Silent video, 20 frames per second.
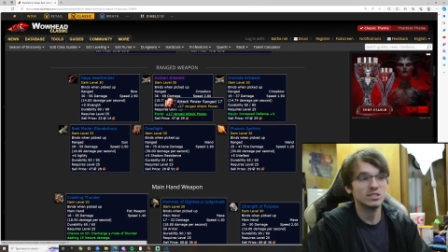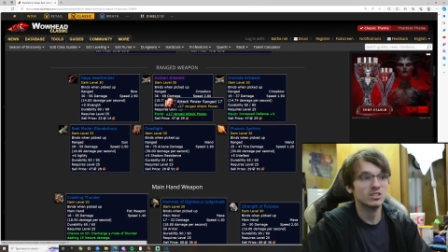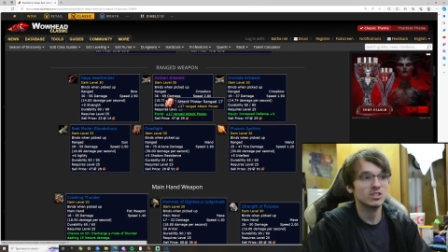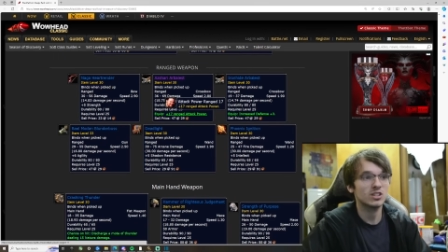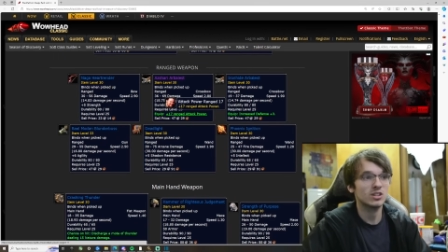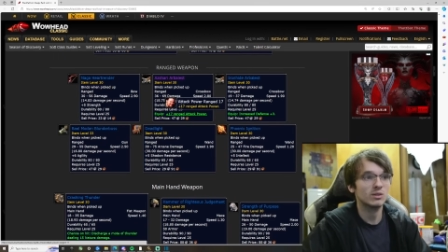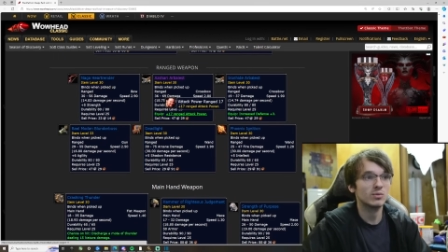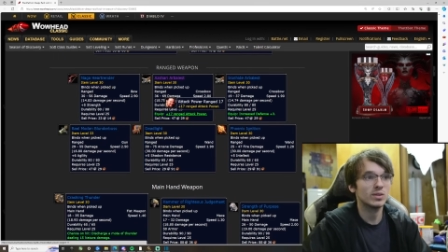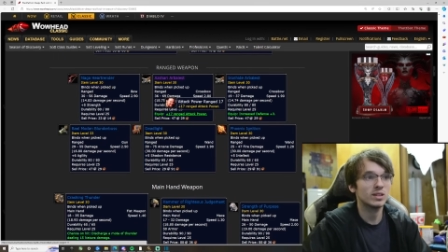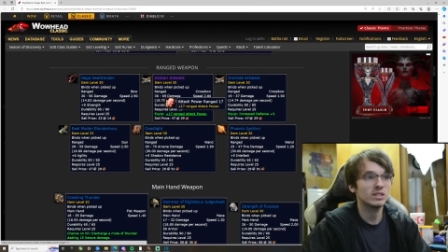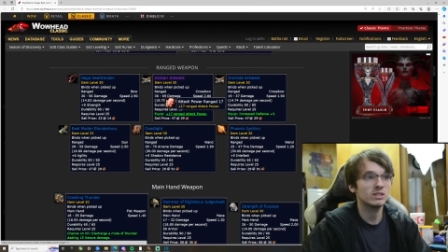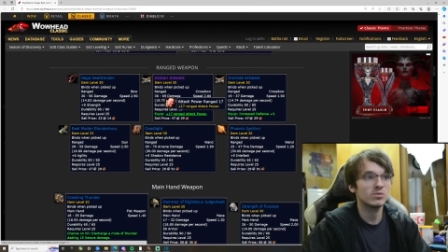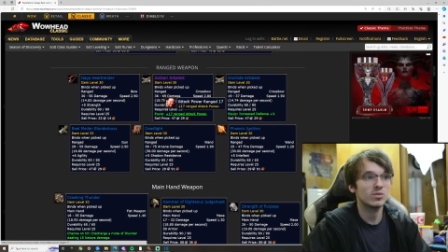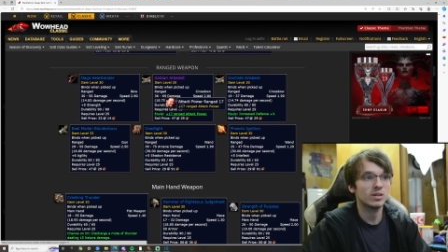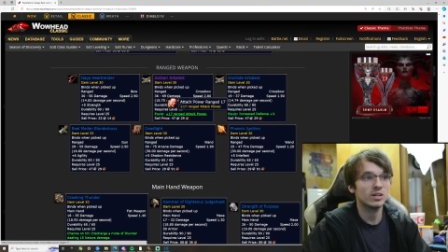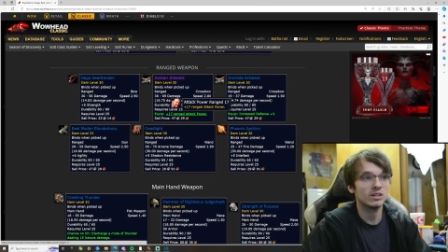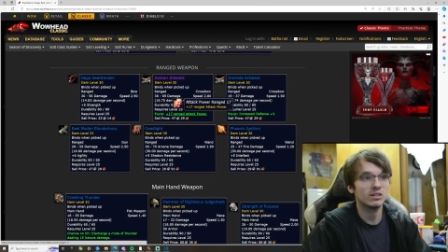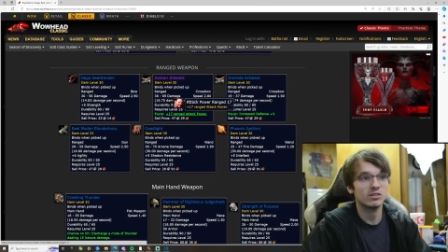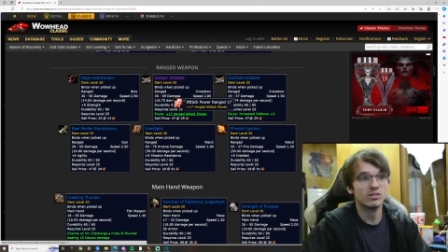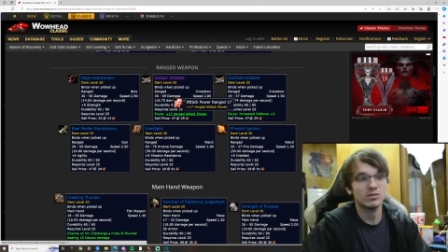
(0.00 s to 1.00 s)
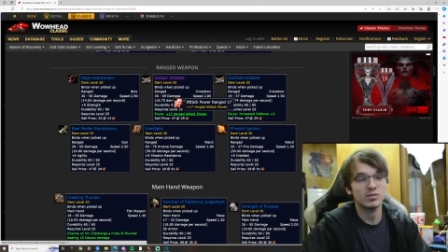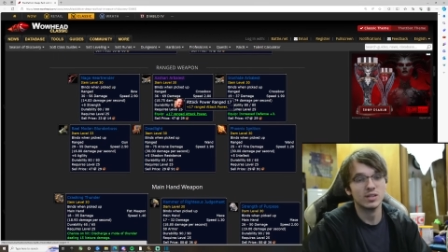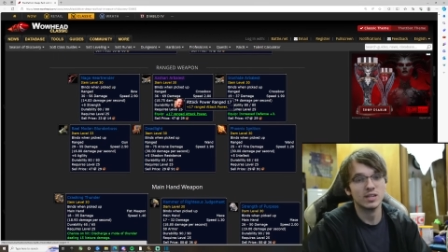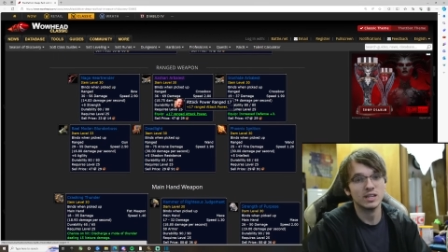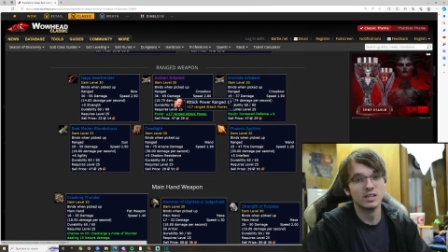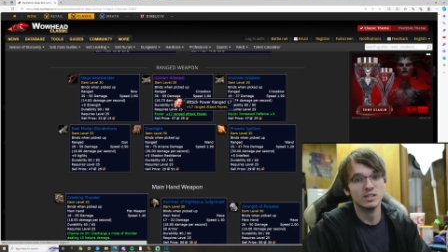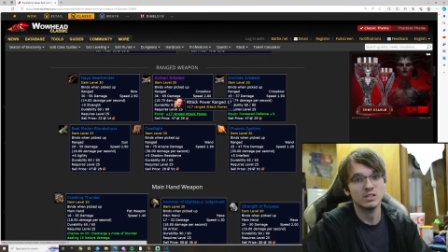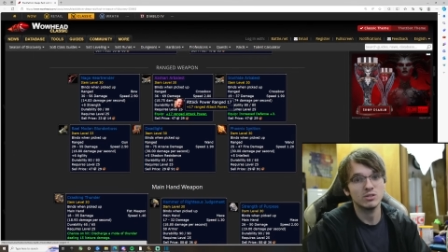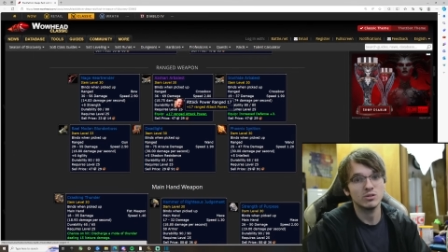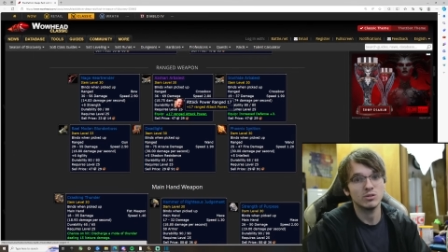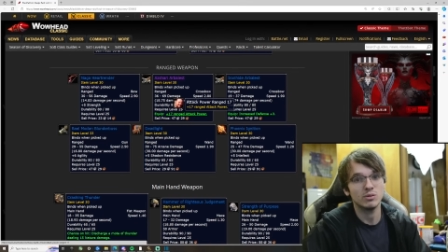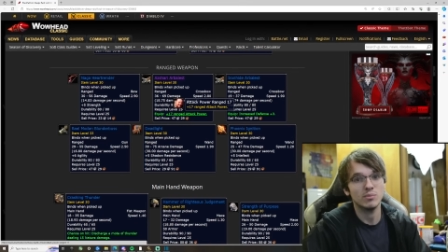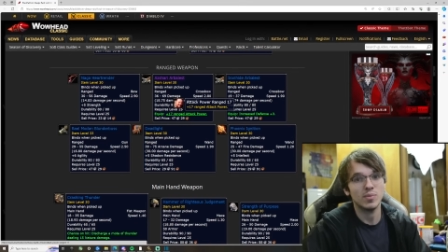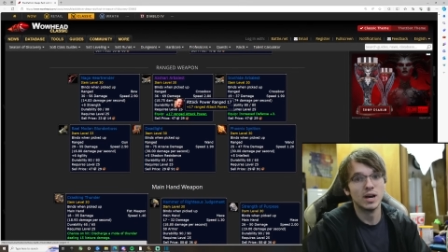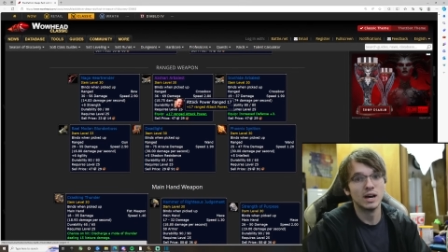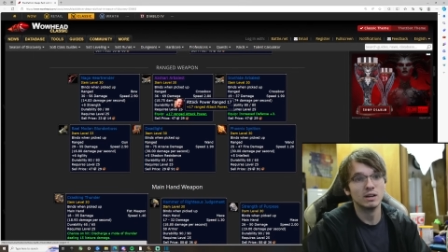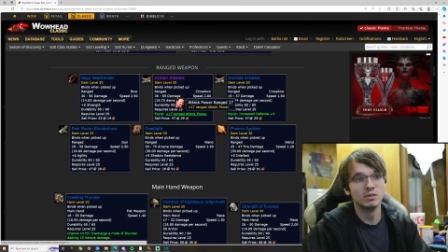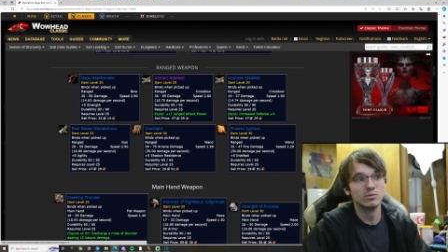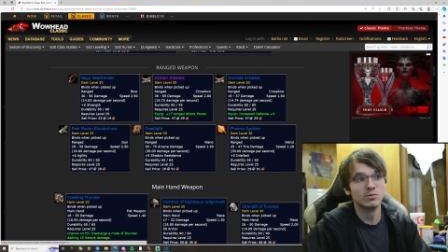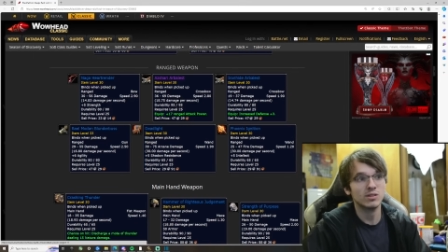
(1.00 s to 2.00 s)
You're going to run into a hunter into a
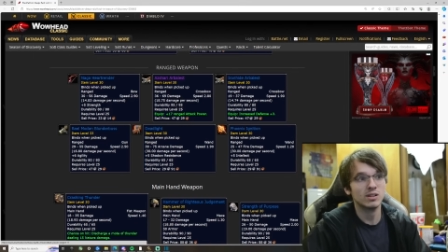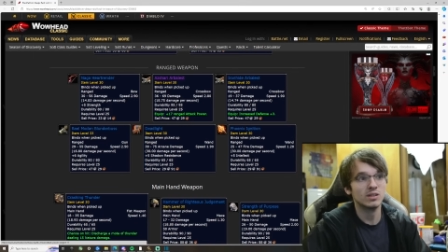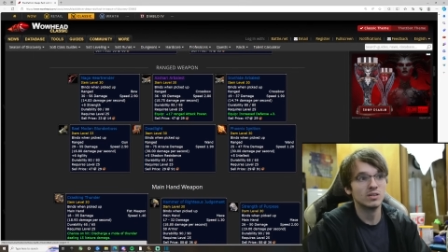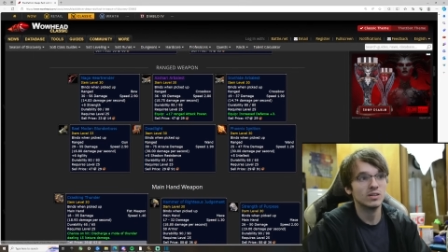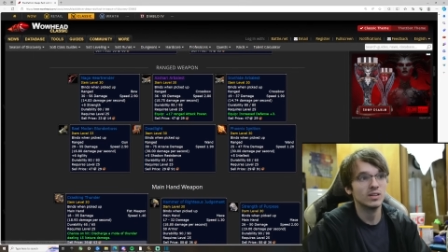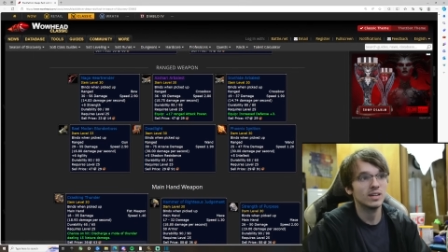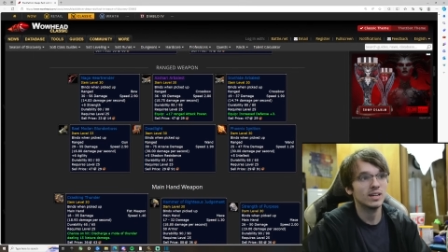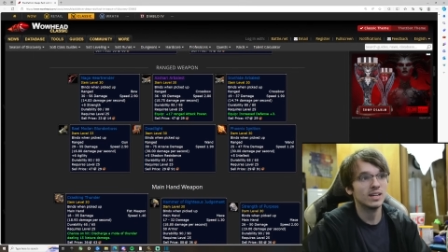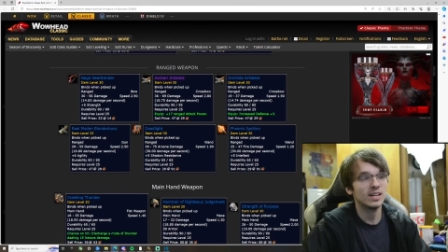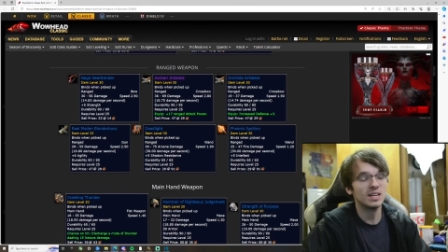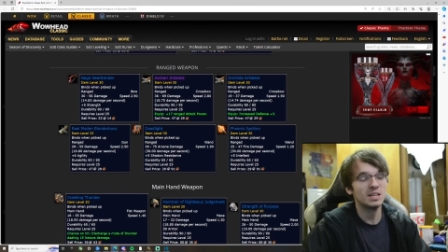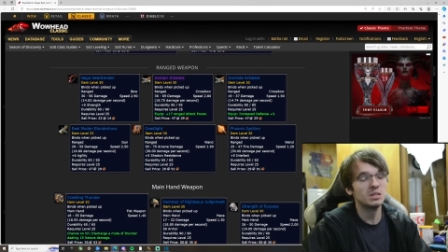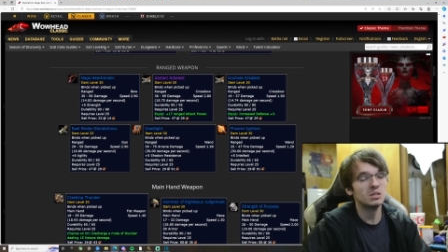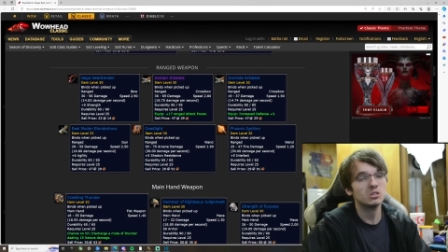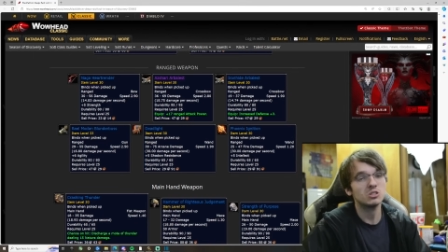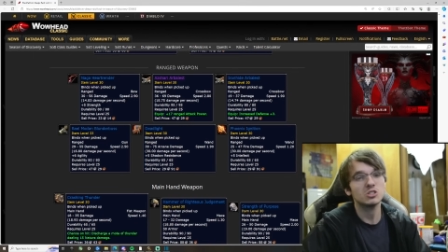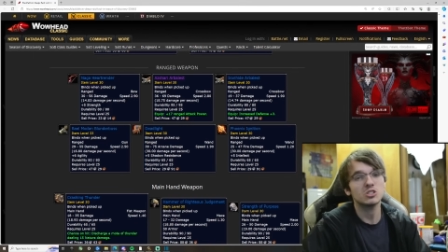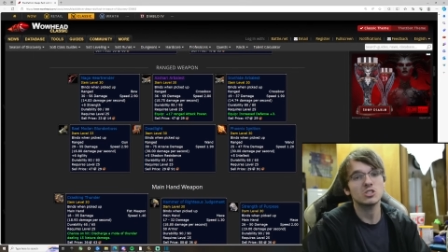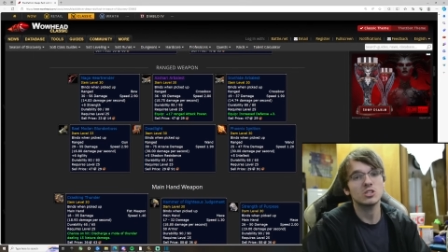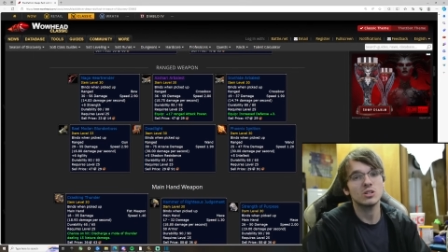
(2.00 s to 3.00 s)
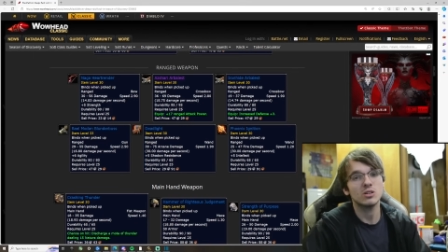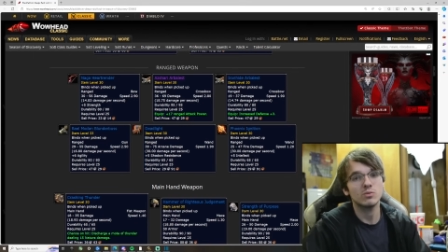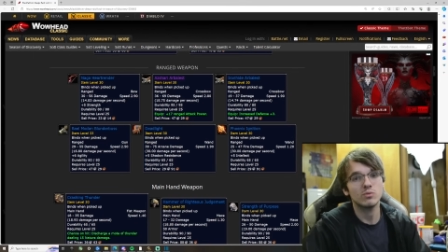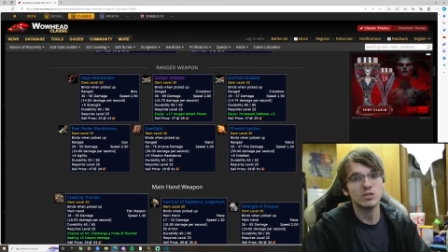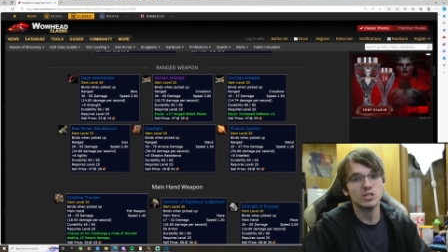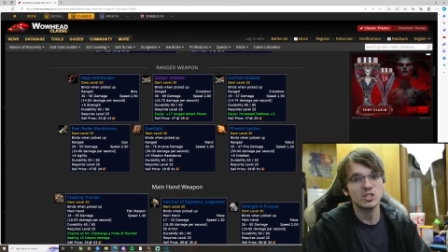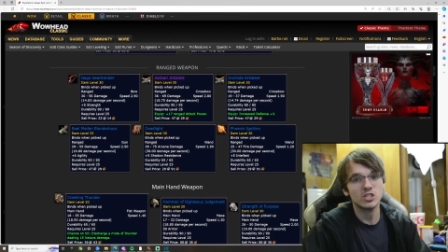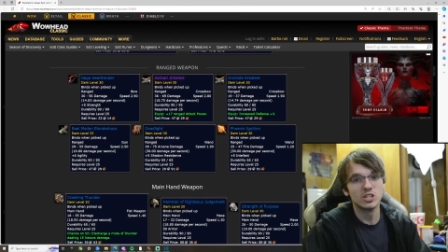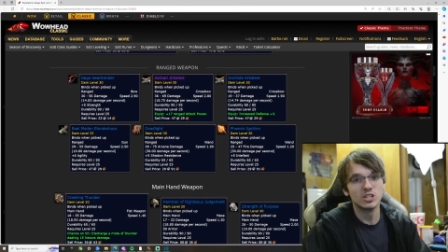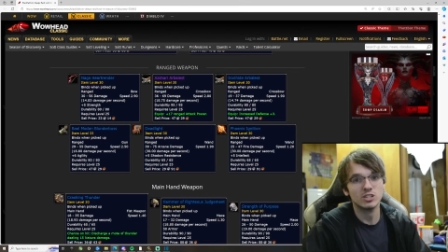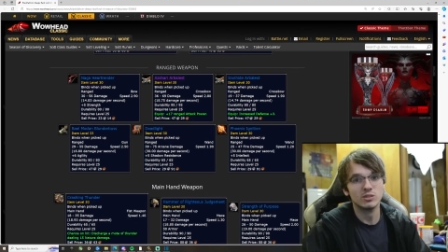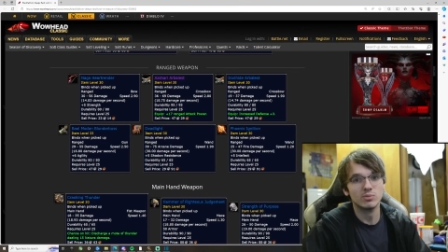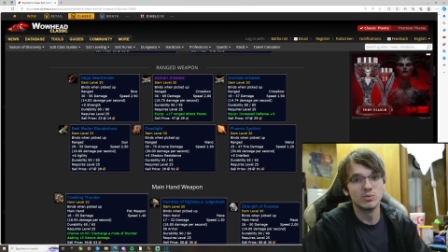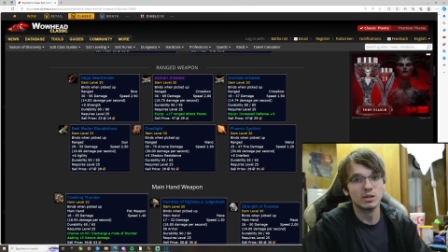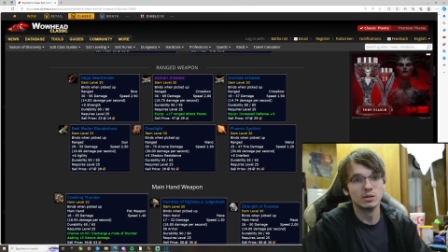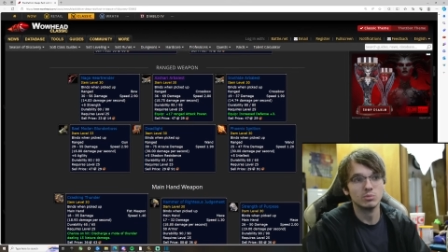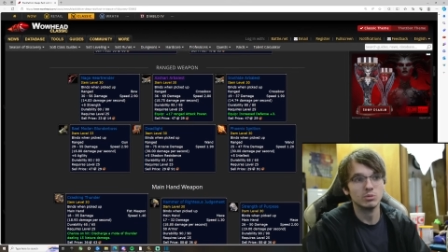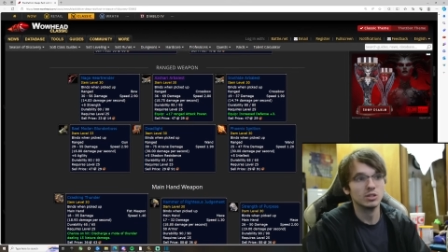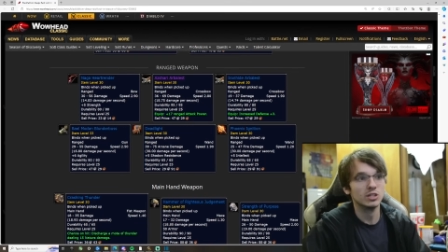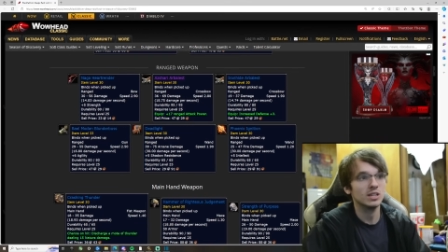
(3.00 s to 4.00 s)
battleground, and they're just going to one-shot you
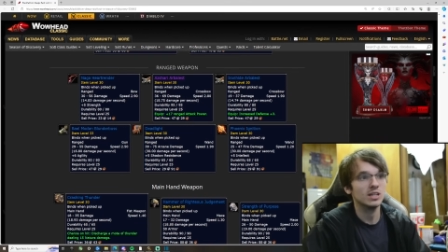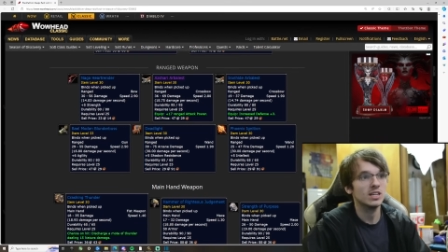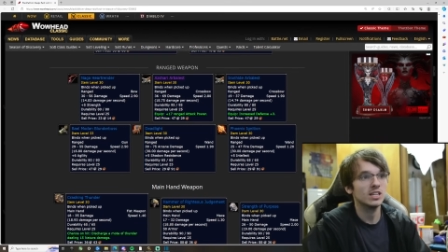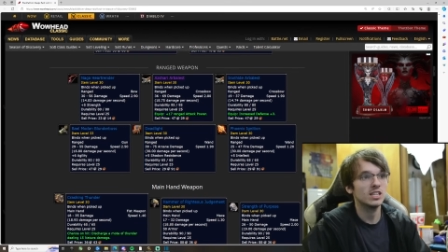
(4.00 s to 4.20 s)
probably.